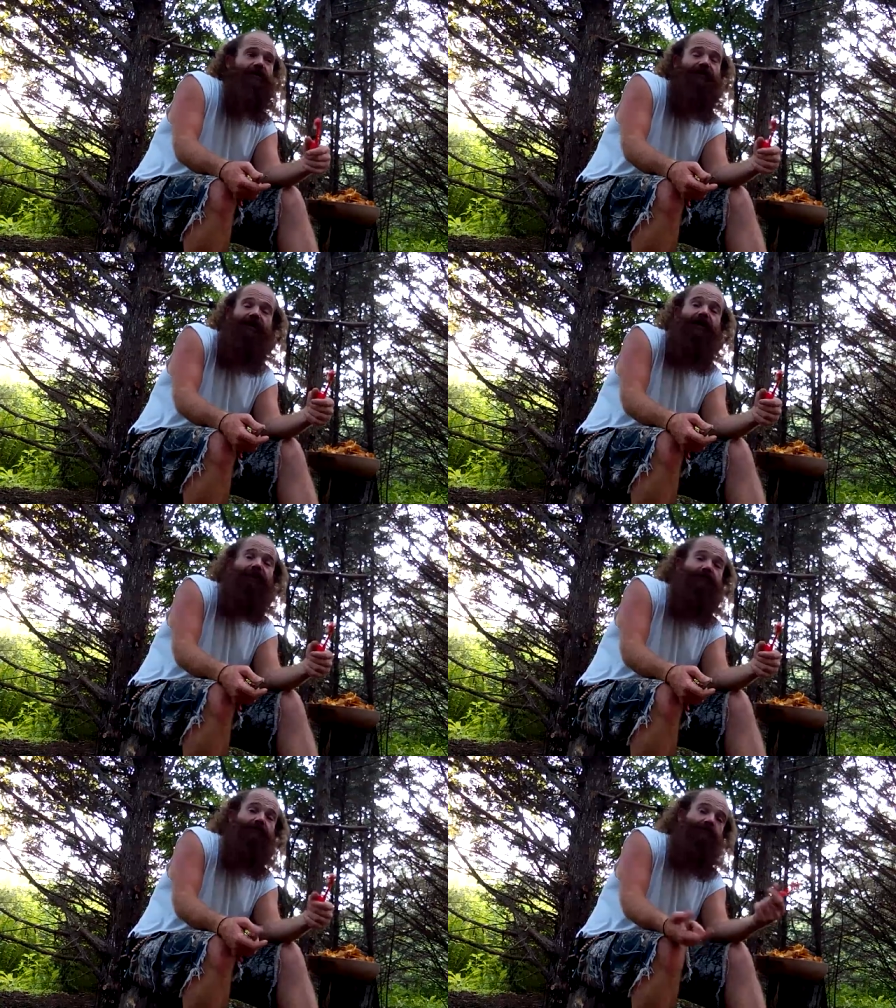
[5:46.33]
and then I
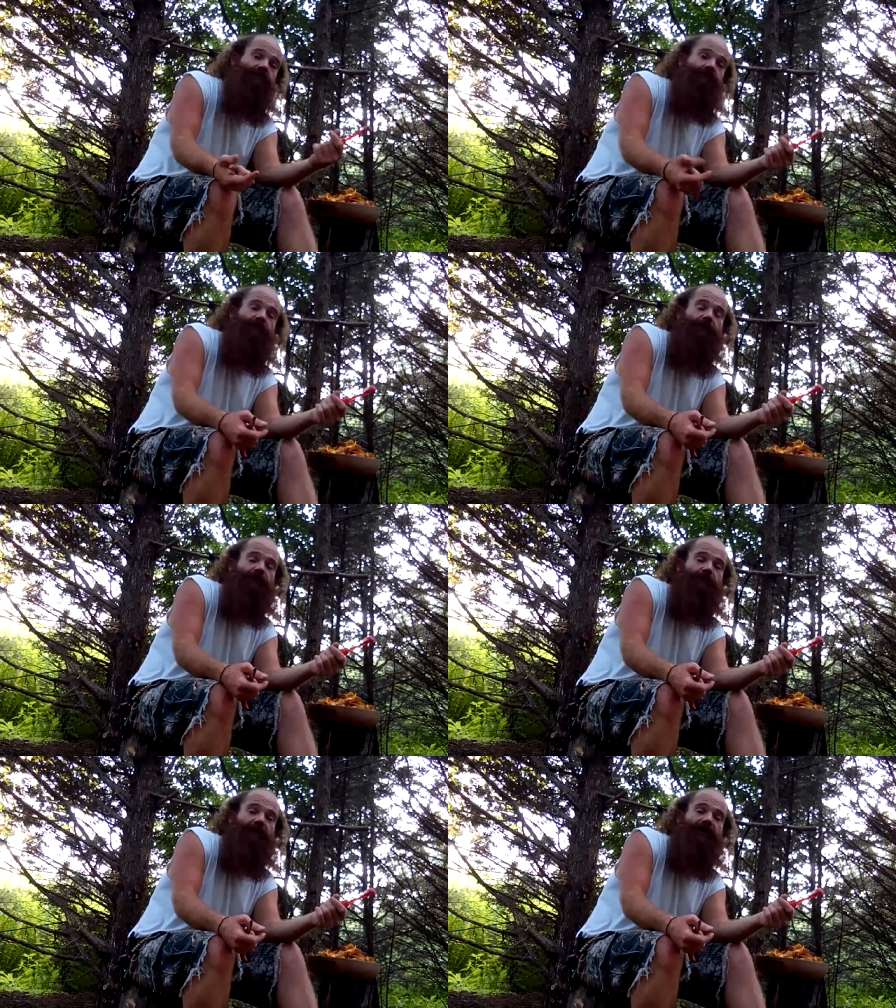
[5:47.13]
have to
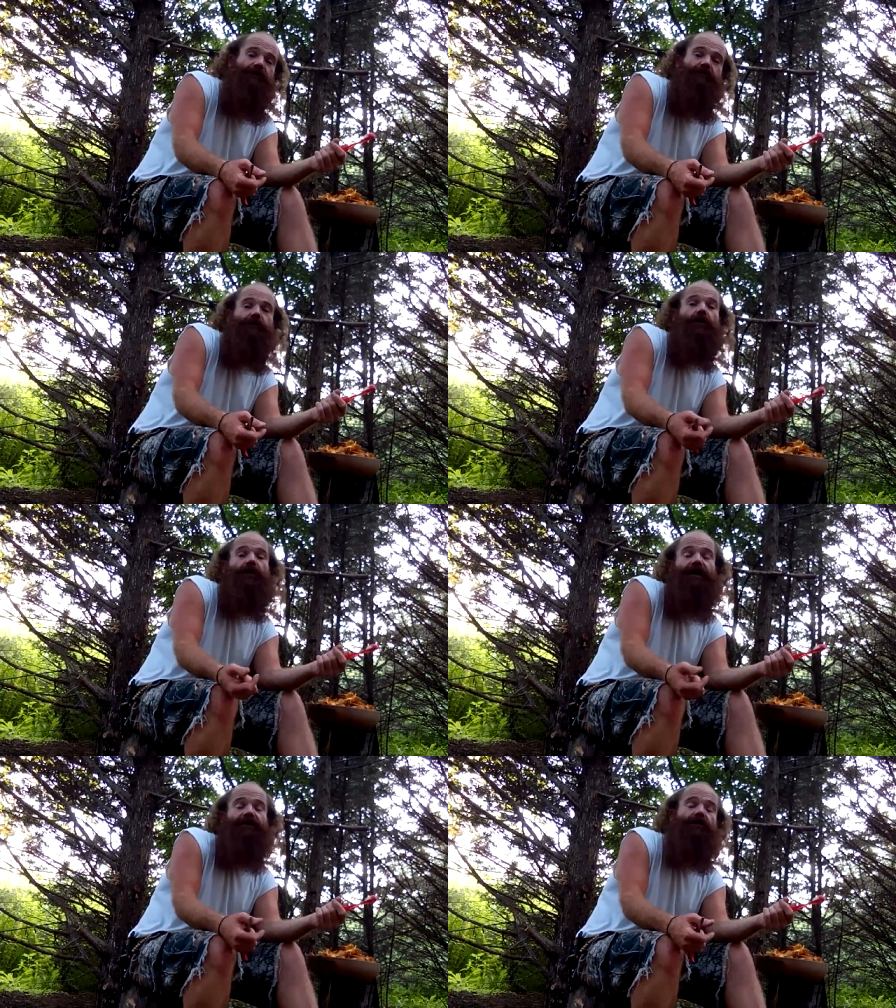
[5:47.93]
ride my bike
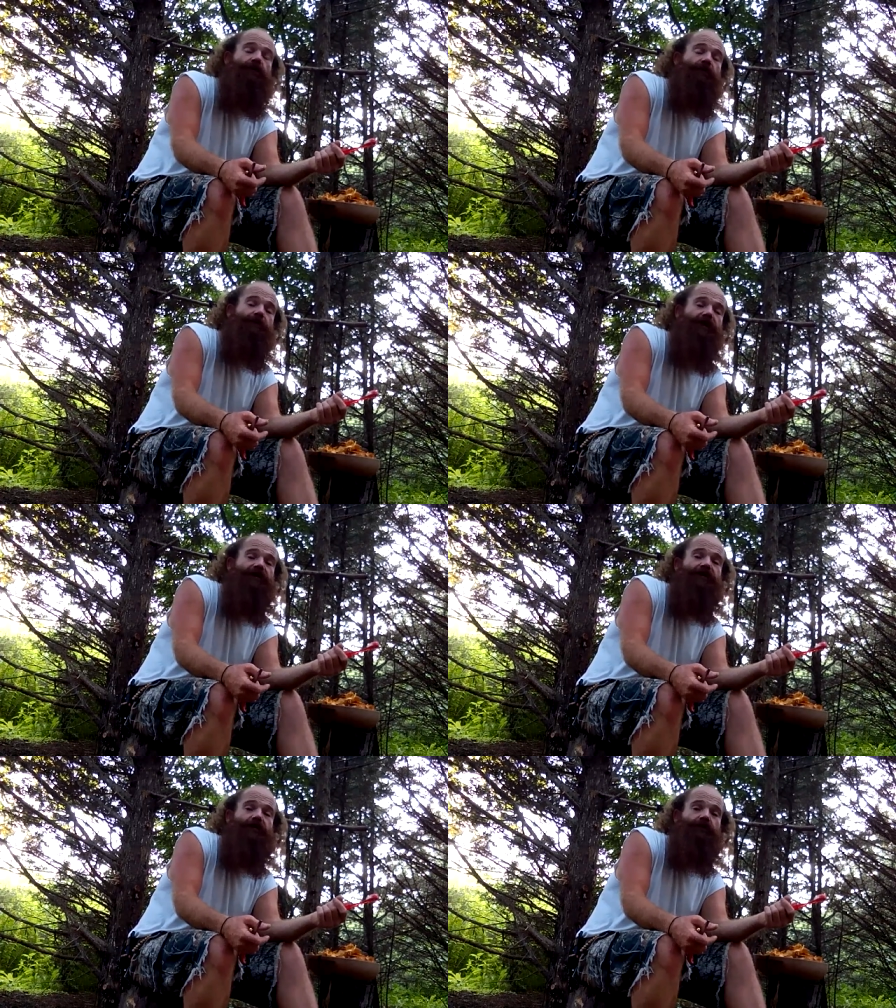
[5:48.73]
or hike all the way
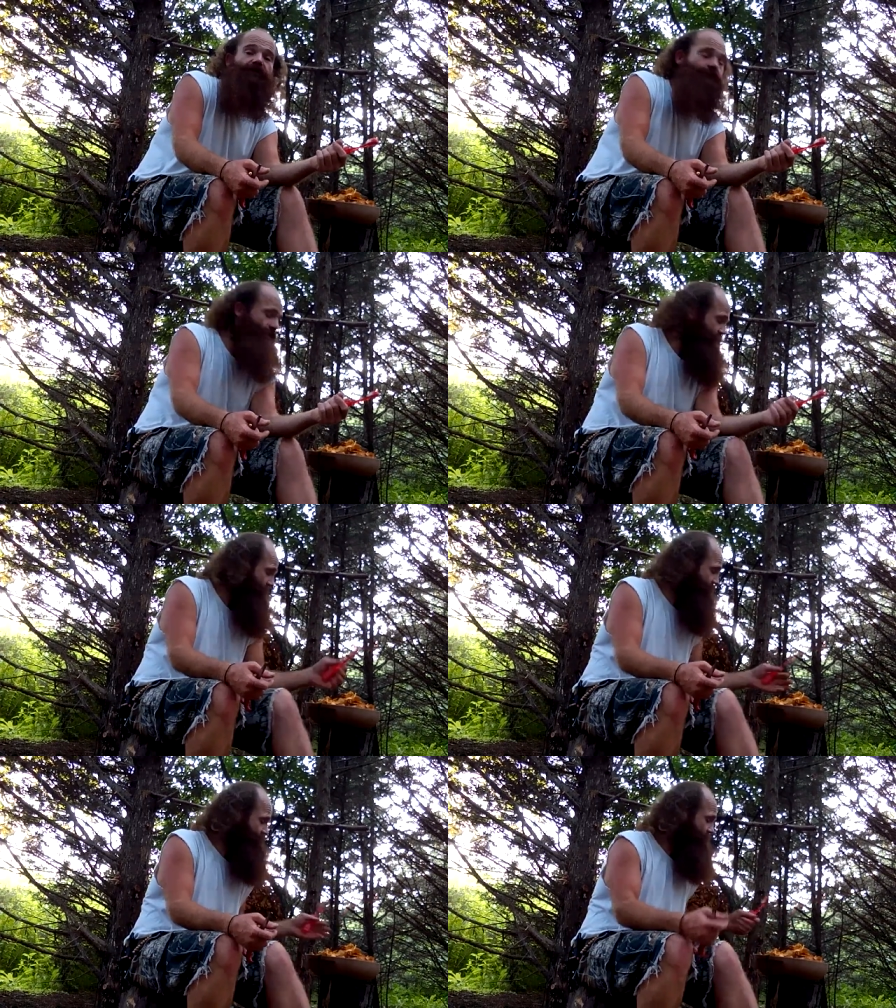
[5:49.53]
back here with them.
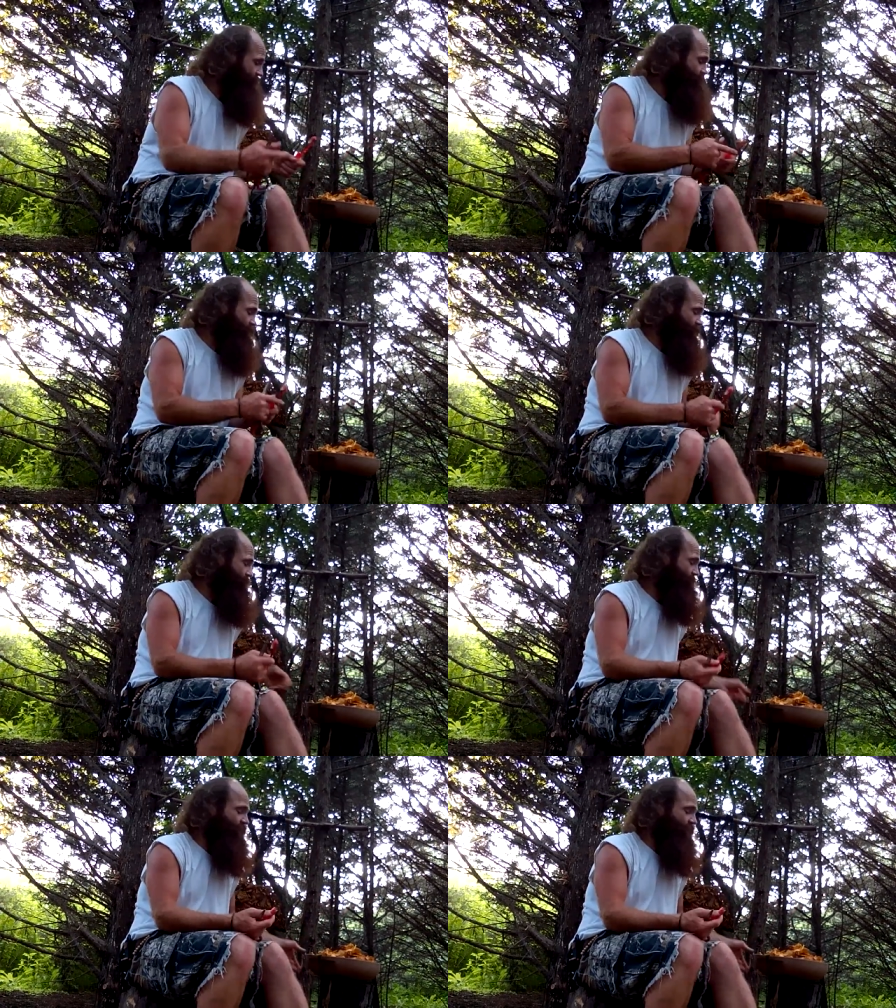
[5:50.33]
And so I figured